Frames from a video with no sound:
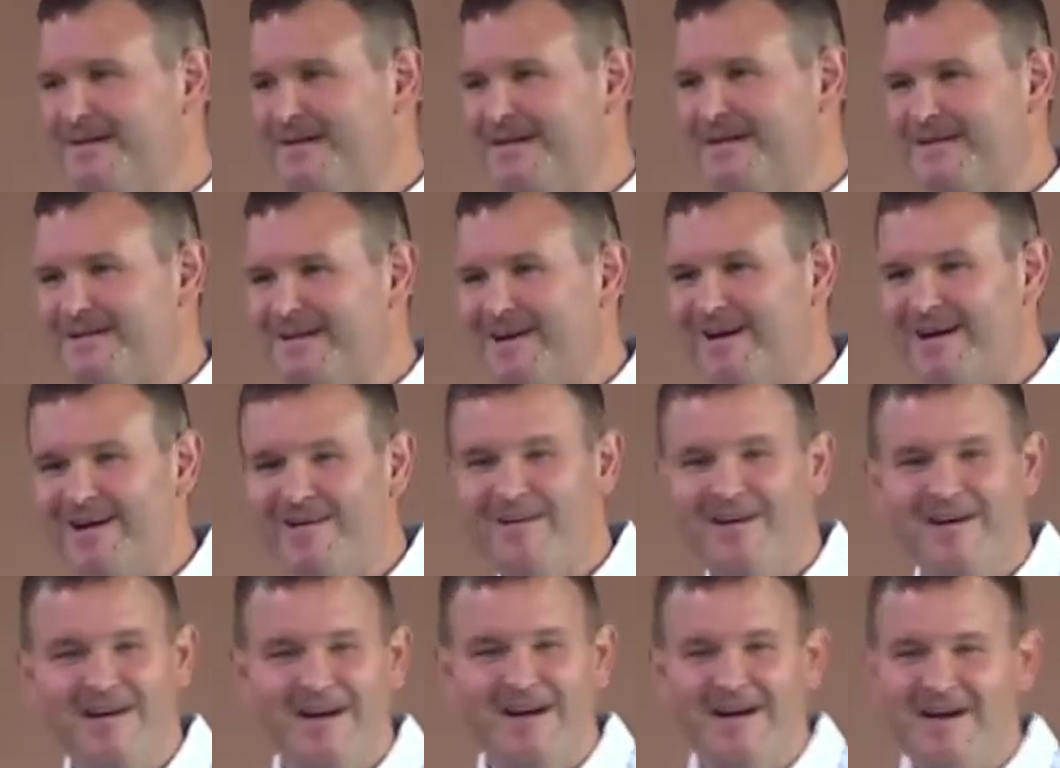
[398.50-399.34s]
uh,
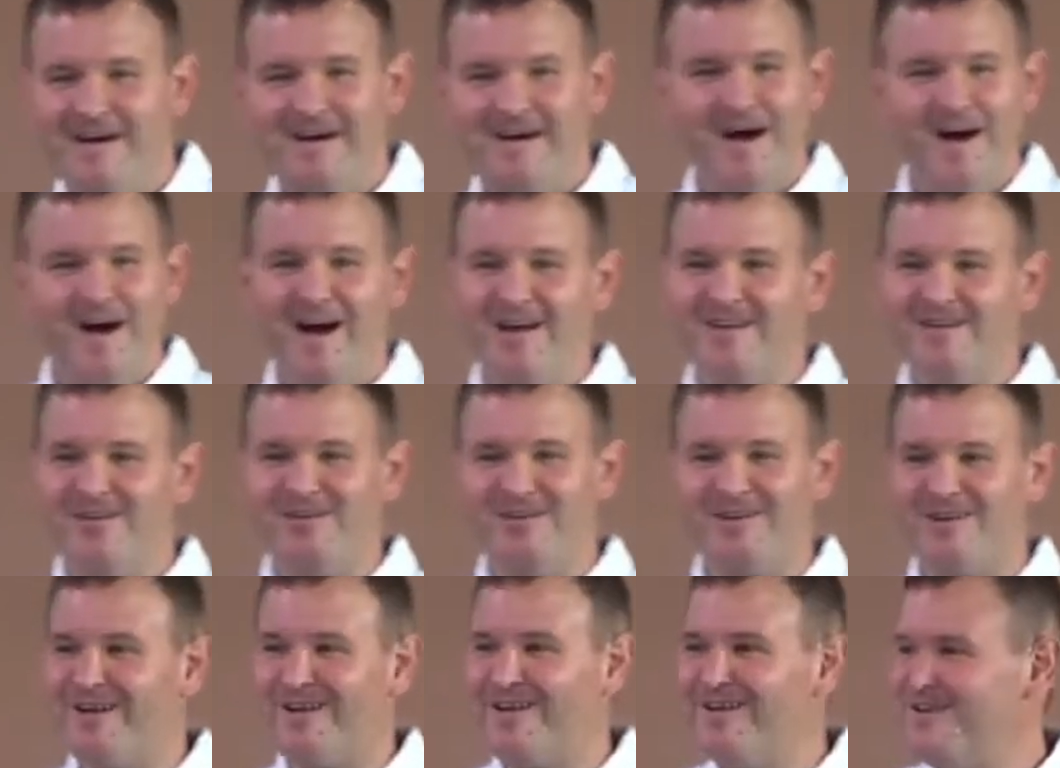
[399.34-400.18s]
I'd not a
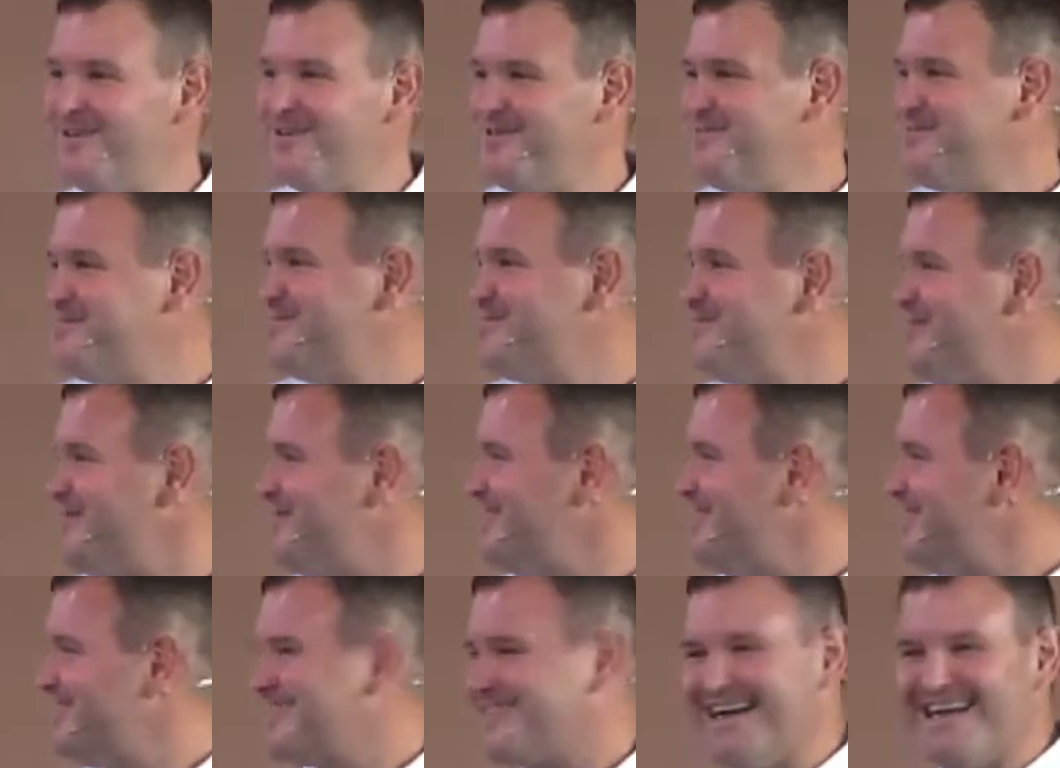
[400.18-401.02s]
clue what
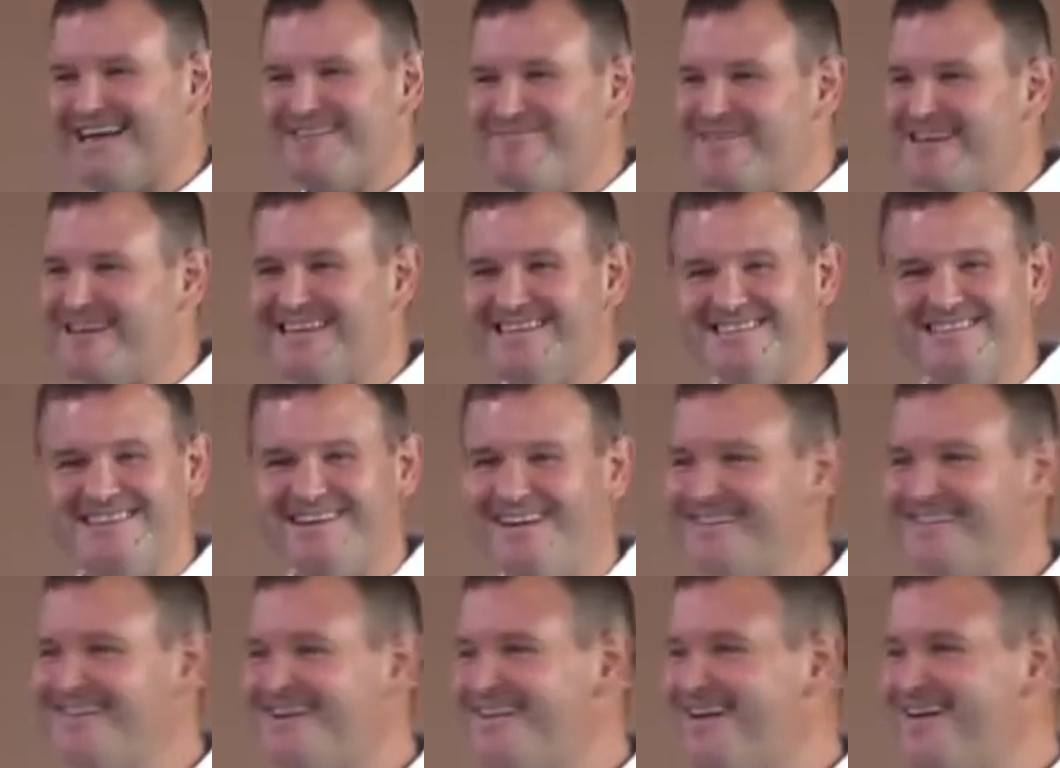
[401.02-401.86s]
Nisan means. I
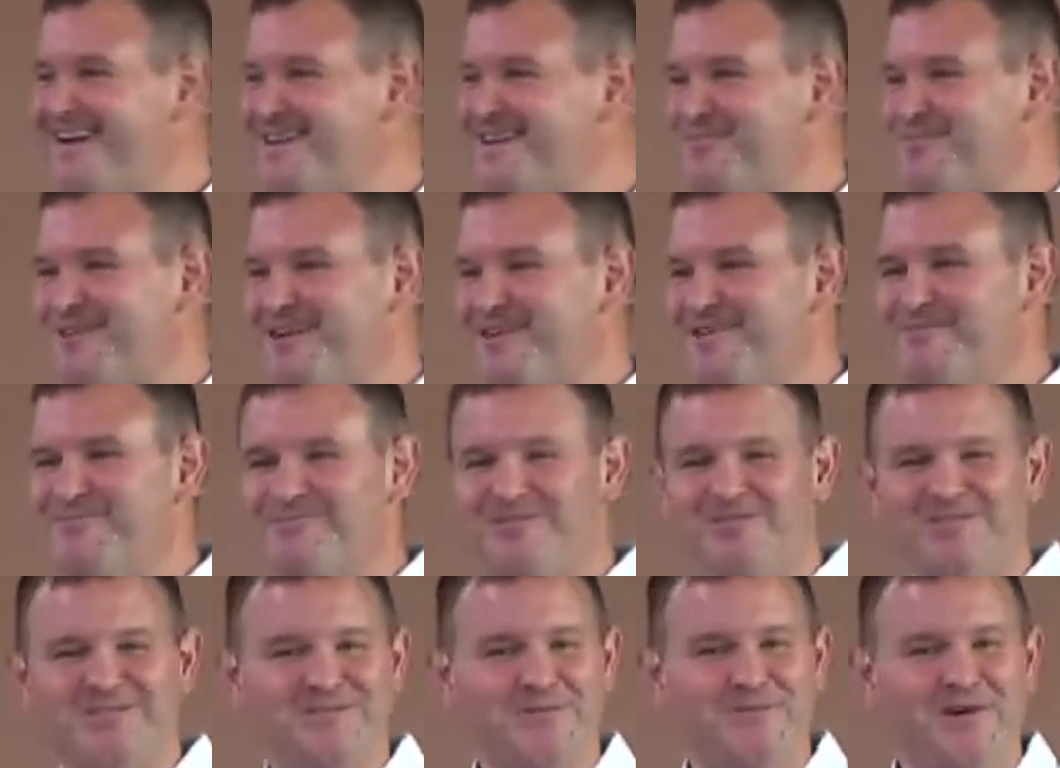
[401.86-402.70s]
don't know. Anybody
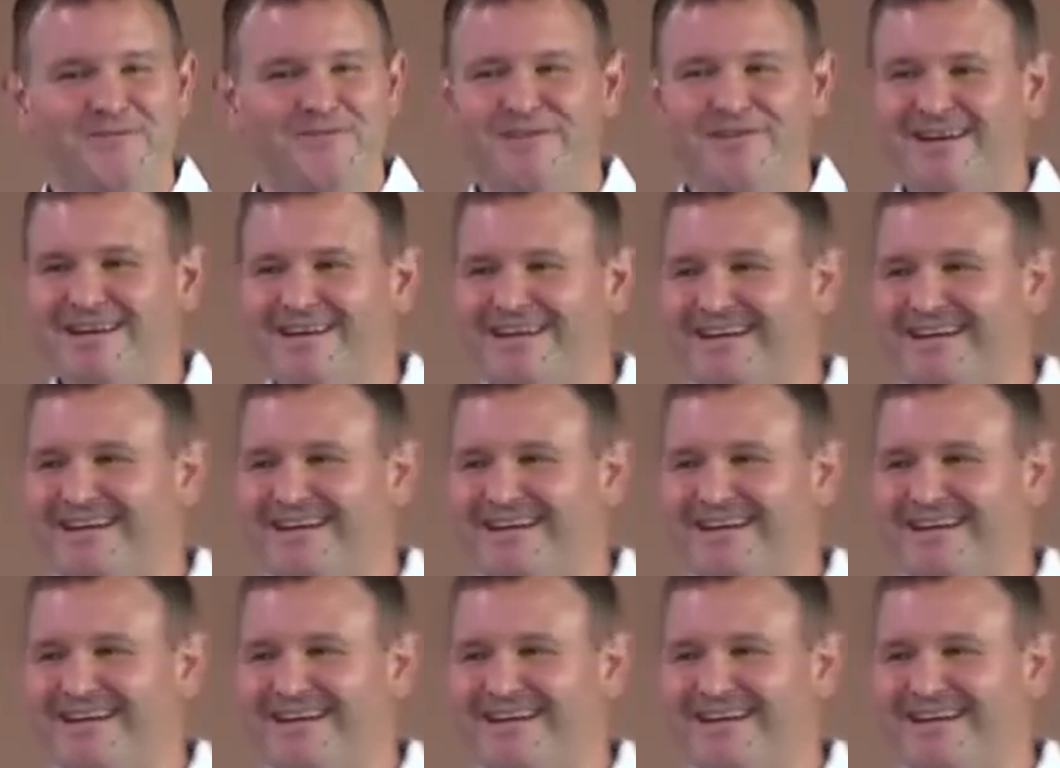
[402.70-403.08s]
want to offer?